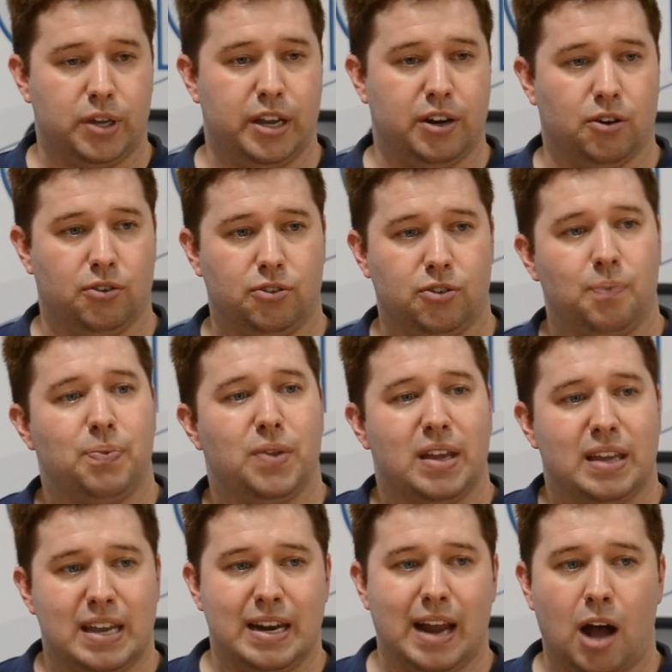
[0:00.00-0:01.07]
heaters,
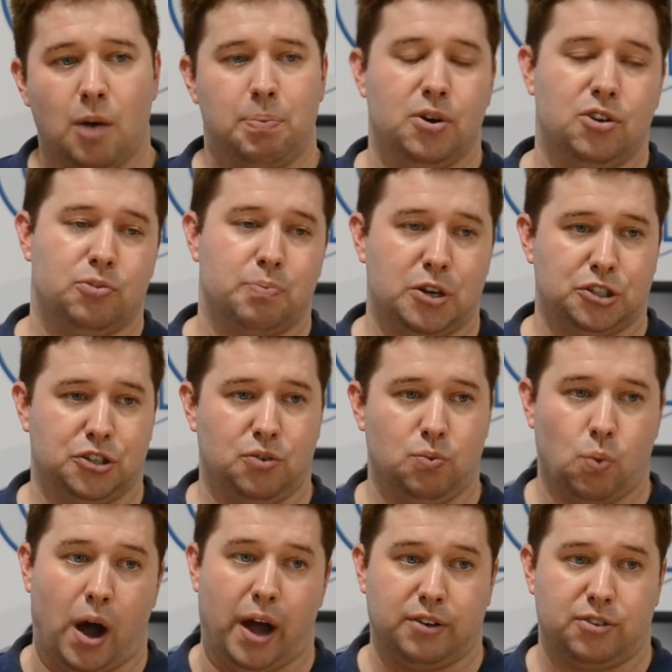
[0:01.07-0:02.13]
heat output is measured in
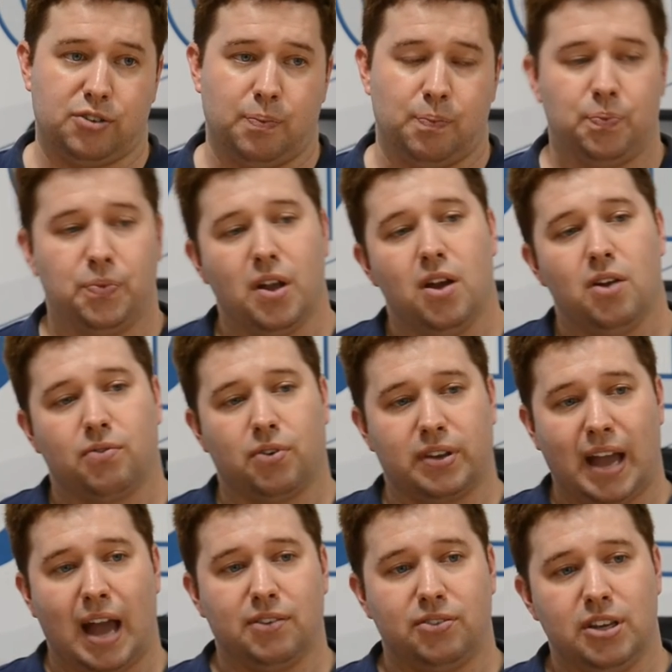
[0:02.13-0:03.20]
watts. For
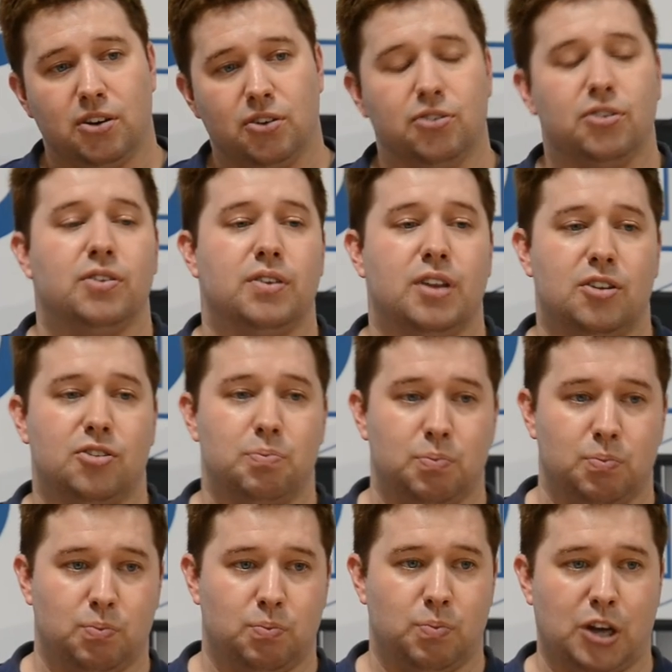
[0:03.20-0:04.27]
gas heaters, it's
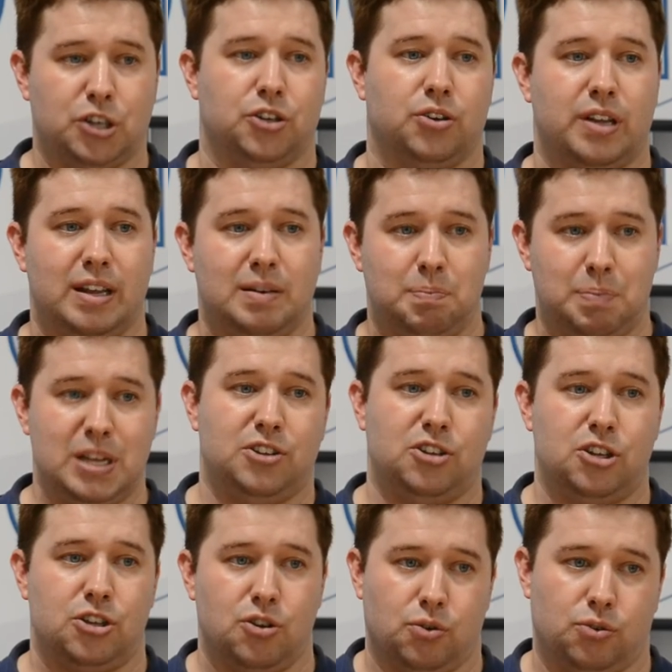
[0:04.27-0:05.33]
measured in
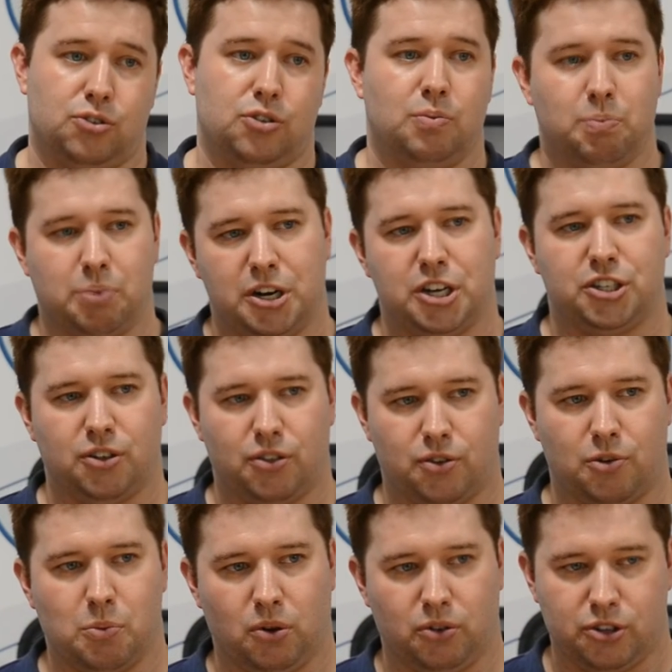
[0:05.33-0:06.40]
BTUs, British
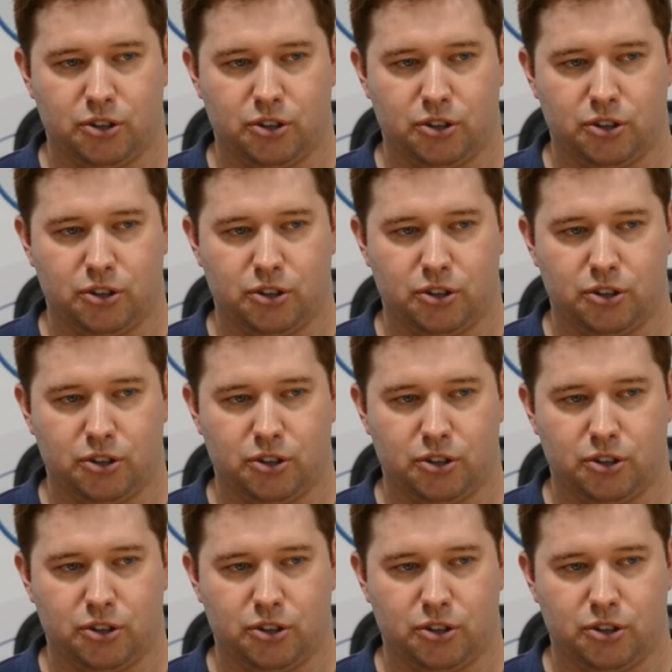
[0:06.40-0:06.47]
Thermal